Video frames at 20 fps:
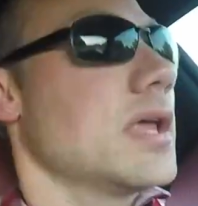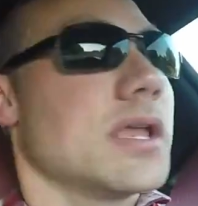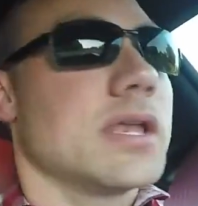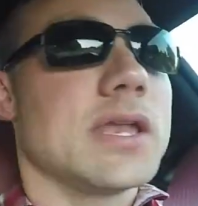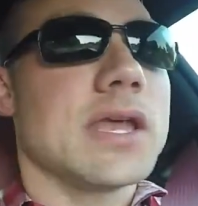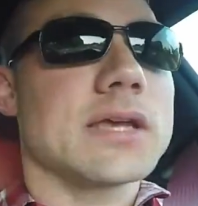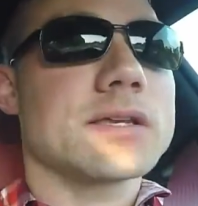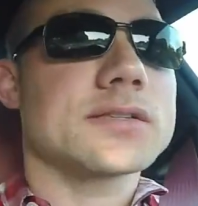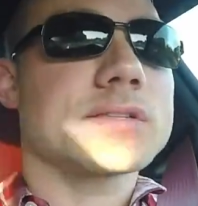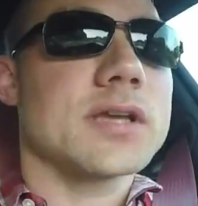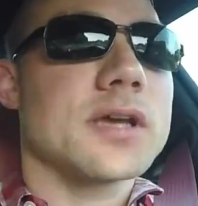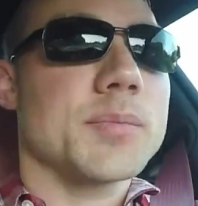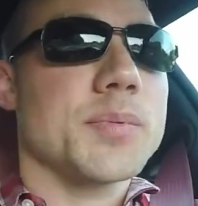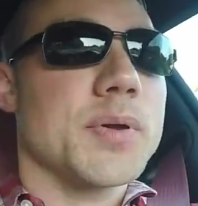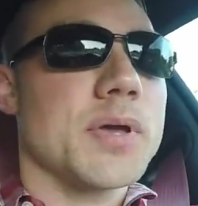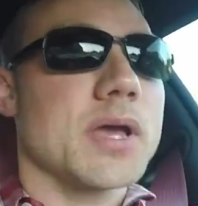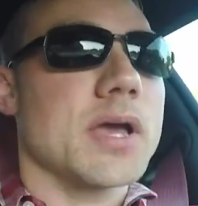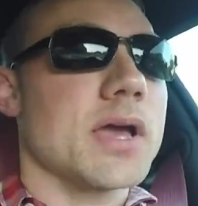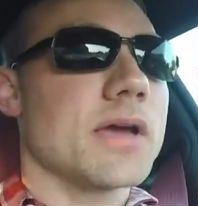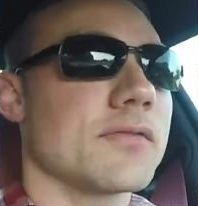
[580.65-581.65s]
Next up,
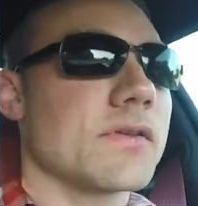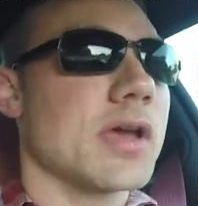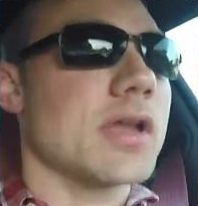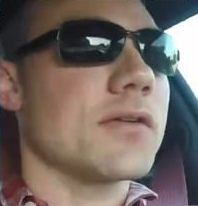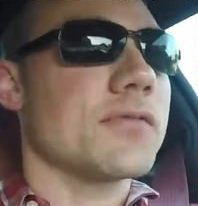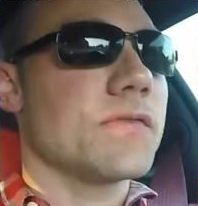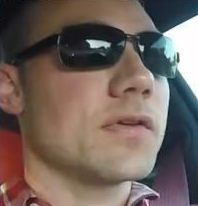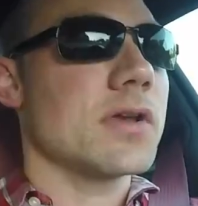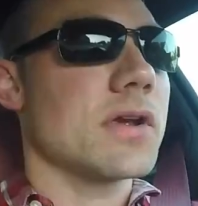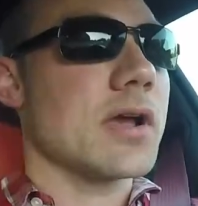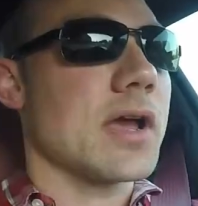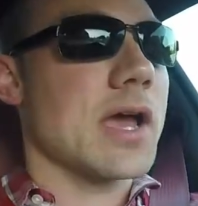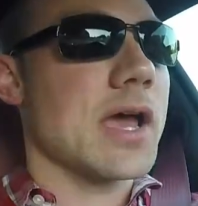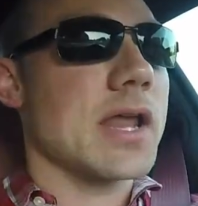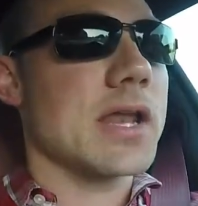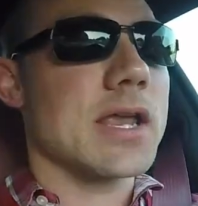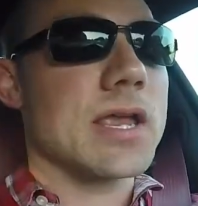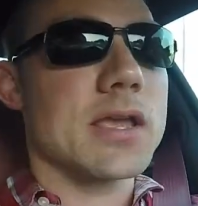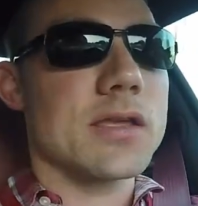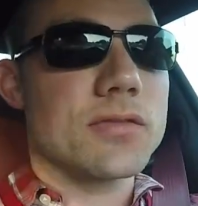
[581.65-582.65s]
I've got to figure out how
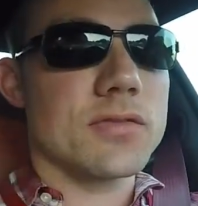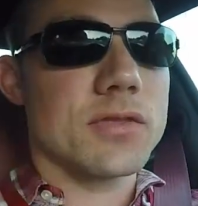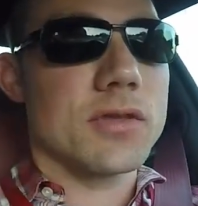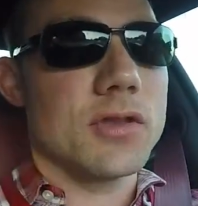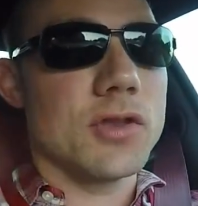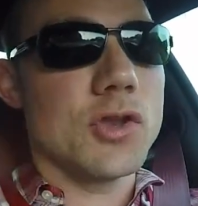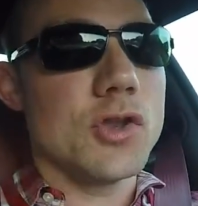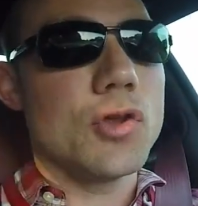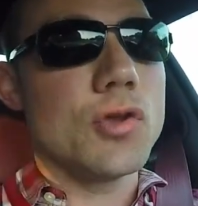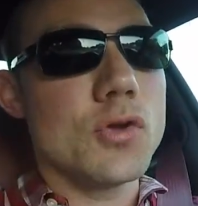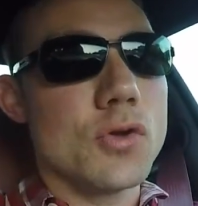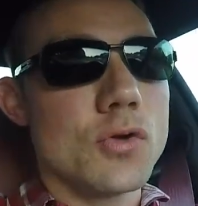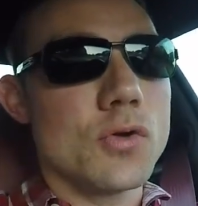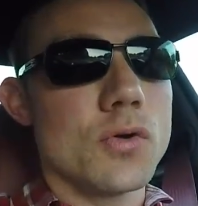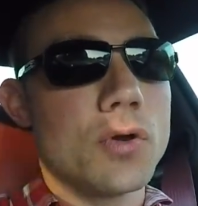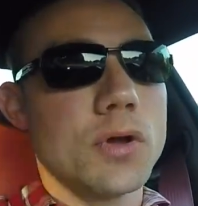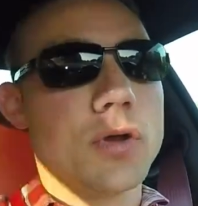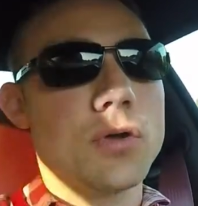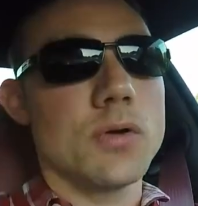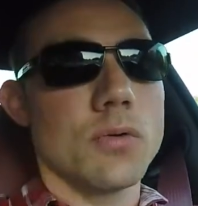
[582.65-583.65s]
to get the
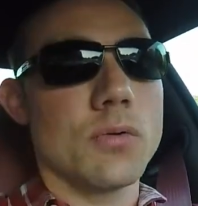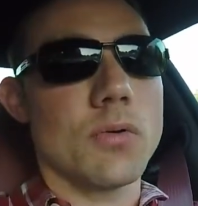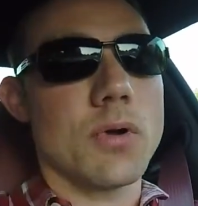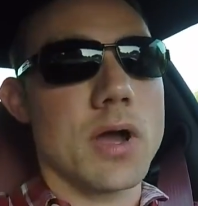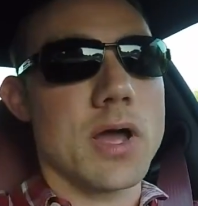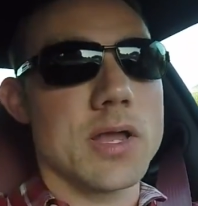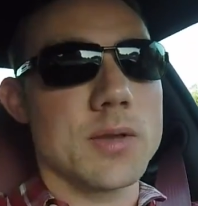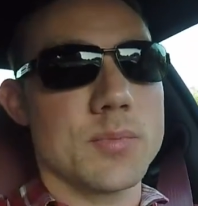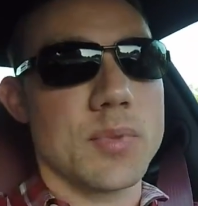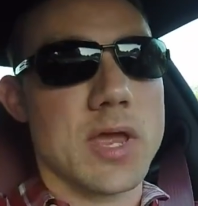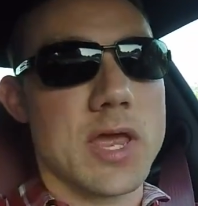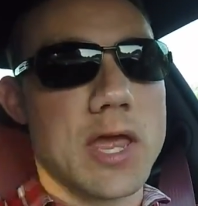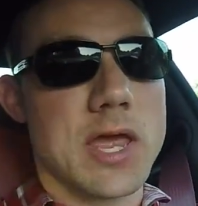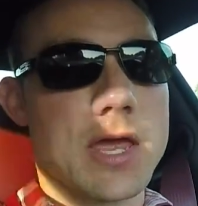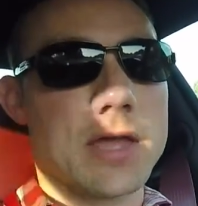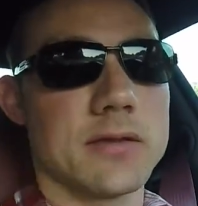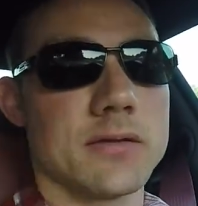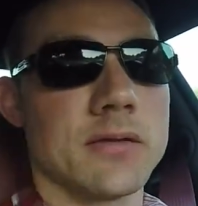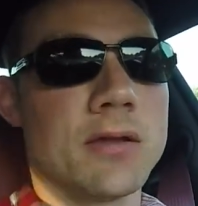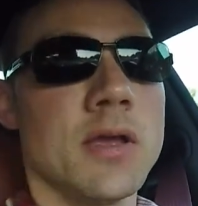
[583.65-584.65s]
new
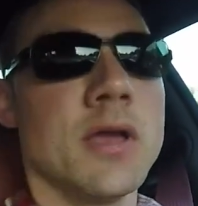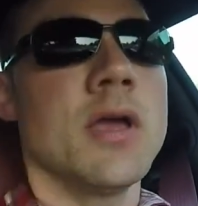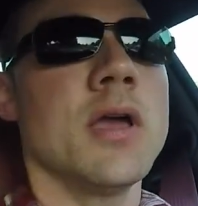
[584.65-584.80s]
wideband